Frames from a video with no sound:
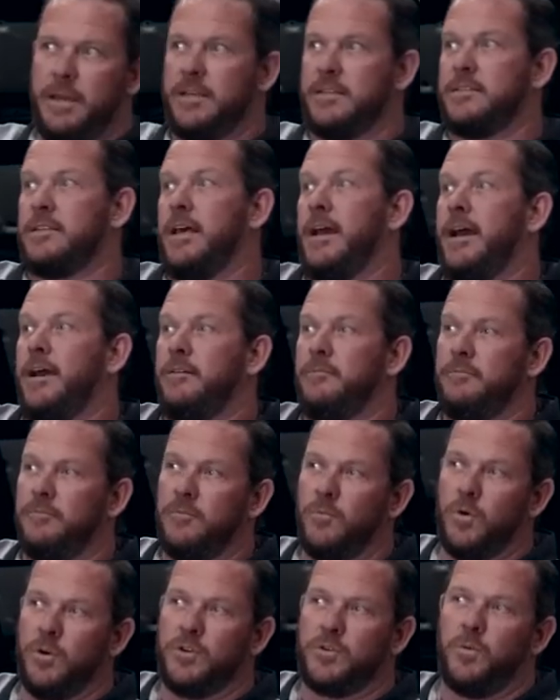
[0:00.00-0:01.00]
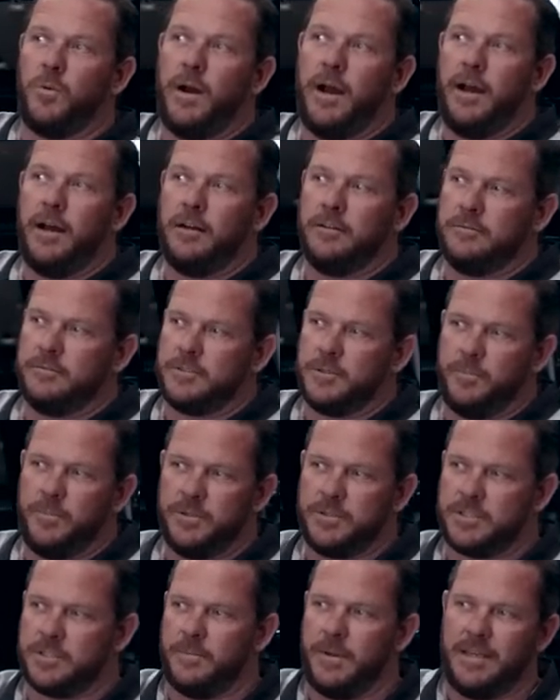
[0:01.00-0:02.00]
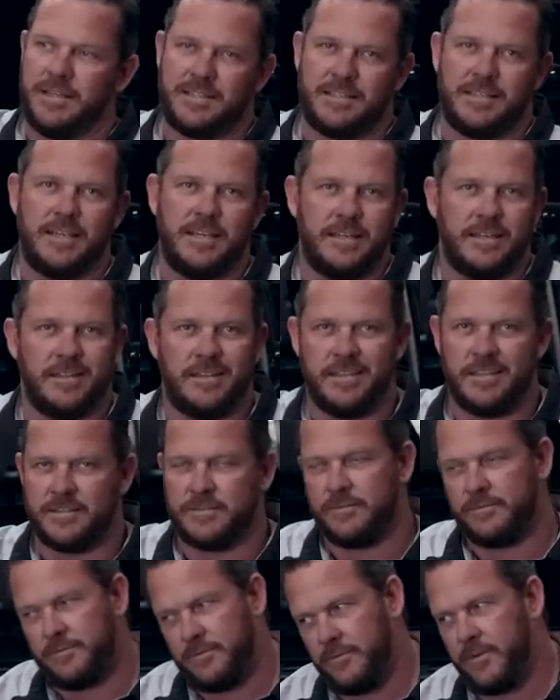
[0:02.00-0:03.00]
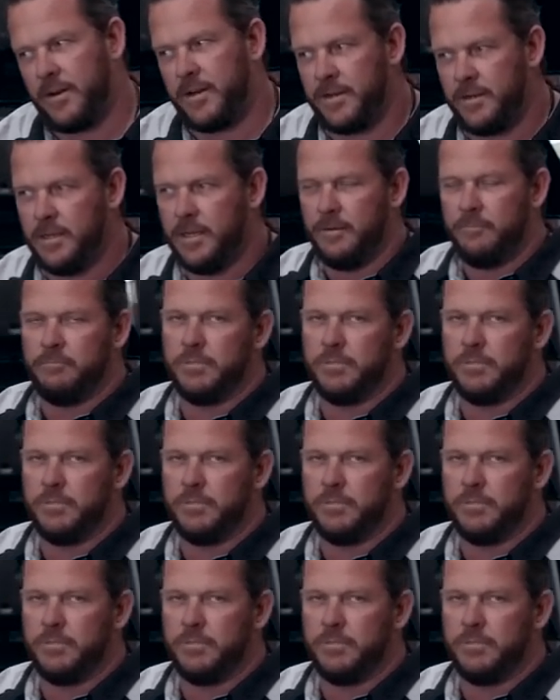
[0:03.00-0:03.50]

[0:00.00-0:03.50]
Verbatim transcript: makes that worthwhile to put some A C into these very